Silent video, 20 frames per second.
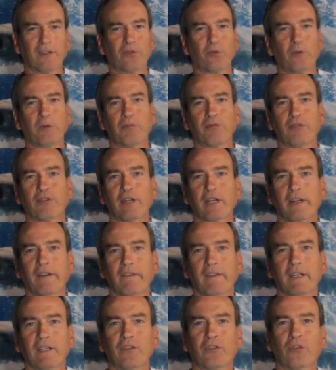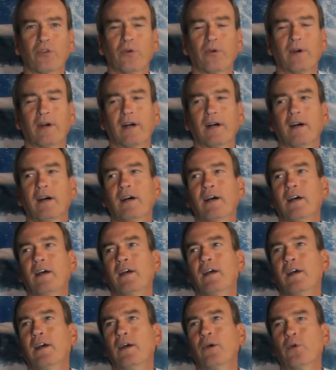swim for anything. So
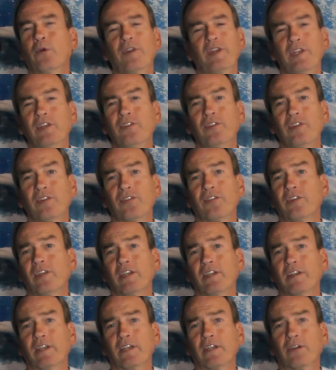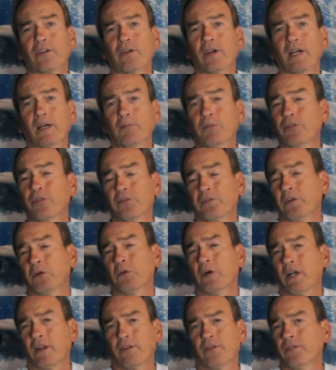we're the easiest thing they can grab. So if they
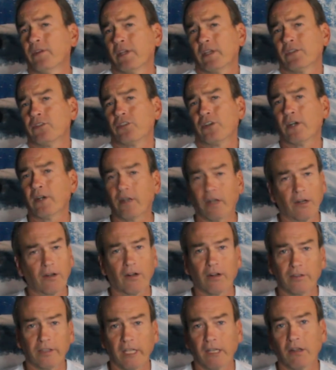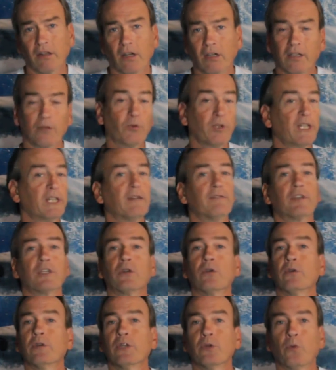wanted to, they could chow down all day long and we'd never
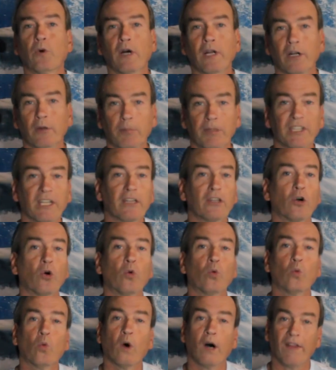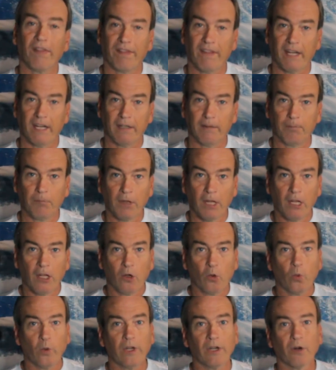go in the water, but they don't want that.
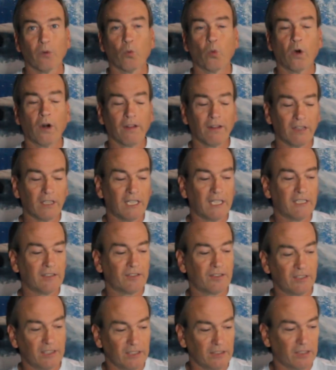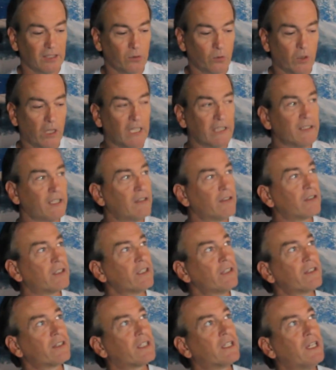We are one of the last things they want. They look
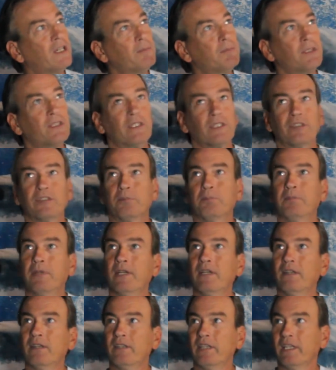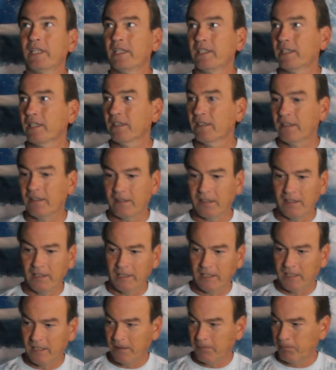in their cupboard, it's bare, they ain't got nothing.
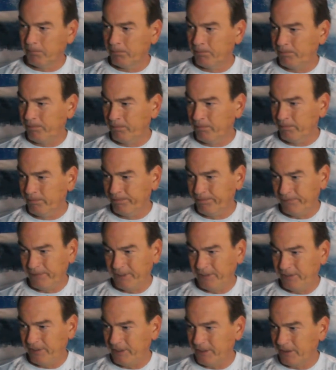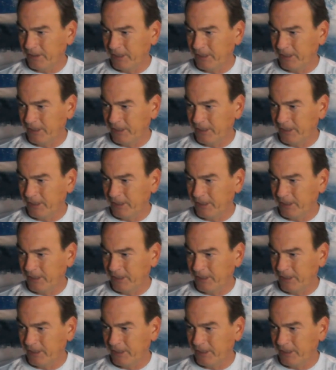They see a